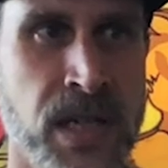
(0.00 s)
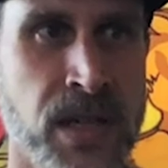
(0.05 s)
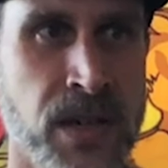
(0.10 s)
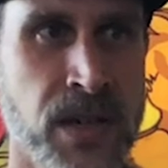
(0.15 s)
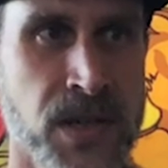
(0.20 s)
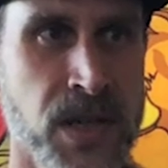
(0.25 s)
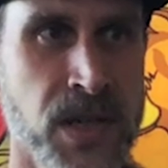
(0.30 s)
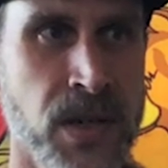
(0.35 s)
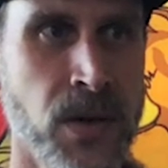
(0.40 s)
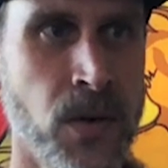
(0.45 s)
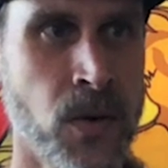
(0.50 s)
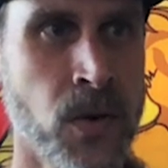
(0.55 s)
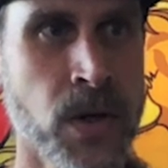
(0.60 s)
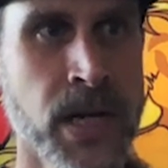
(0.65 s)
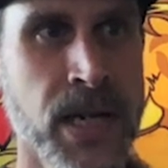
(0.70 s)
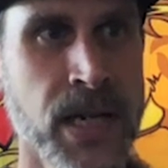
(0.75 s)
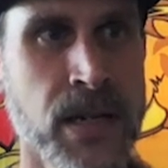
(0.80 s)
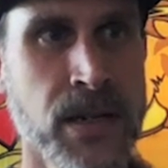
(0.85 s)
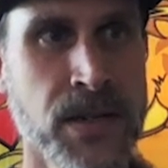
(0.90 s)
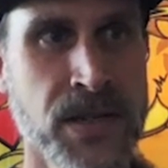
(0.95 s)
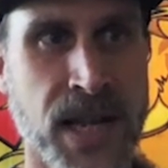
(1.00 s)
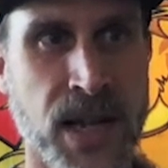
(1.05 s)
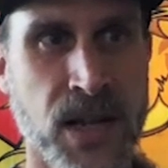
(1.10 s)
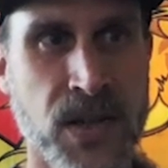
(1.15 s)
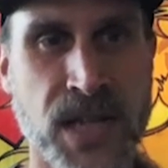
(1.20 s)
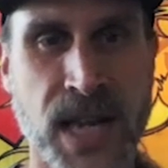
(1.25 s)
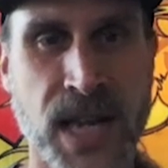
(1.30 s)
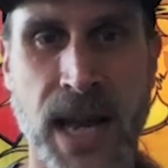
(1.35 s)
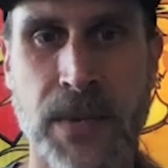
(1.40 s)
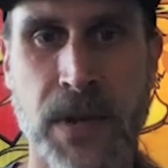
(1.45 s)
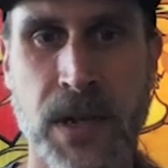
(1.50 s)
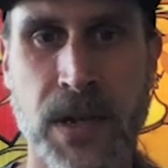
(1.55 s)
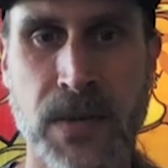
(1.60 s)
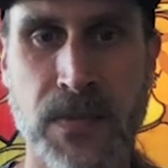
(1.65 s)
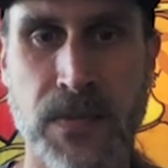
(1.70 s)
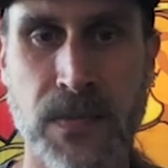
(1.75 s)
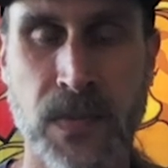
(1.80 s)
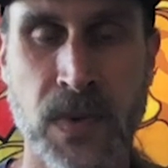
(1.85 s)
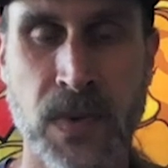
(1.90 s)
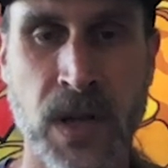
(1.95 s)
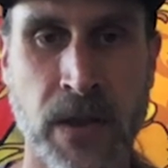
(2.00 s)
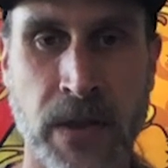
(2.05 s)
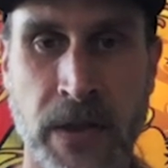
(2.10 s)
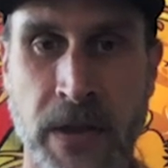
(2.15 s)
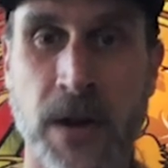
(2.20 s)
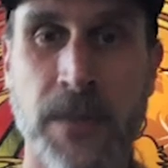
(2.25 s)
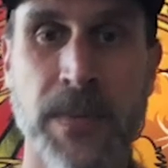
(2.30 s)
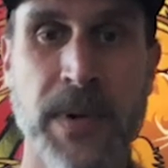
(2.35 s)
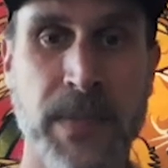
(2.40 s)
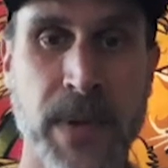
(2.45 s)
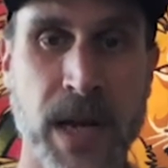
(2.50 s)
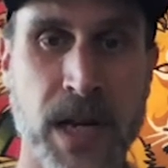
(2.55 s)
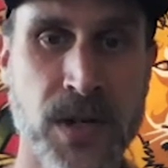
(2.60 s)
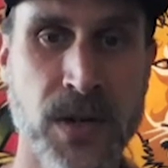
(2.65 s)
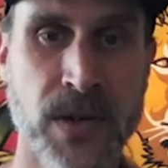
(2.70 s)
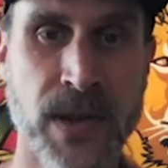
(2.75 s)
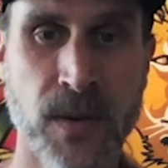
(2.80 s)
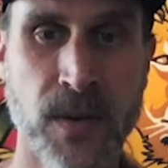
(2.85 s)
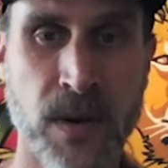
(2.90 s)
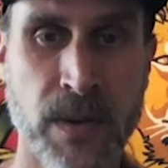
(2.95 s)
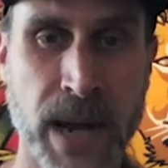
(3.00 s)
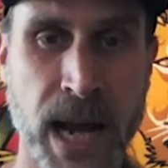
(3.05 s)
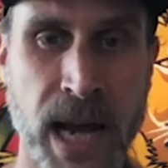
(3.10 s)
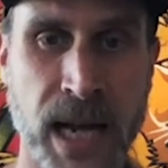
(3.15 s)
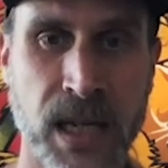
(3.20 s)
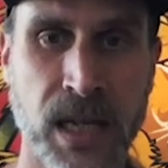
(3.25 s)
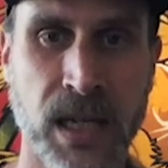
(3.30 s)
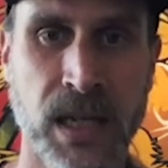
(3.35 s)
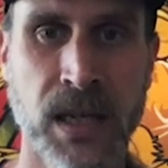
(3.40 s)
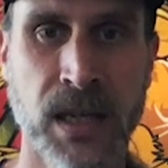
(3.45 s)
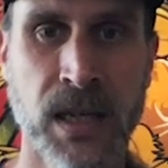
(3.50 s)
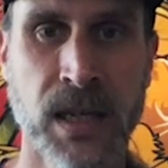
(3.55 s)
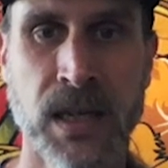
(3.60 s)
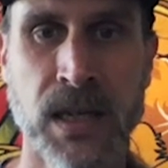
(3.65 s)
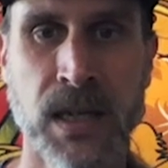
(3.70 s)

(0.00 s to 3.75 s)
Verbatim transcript: There's an Oregon psilocybin therapy measure that we're backing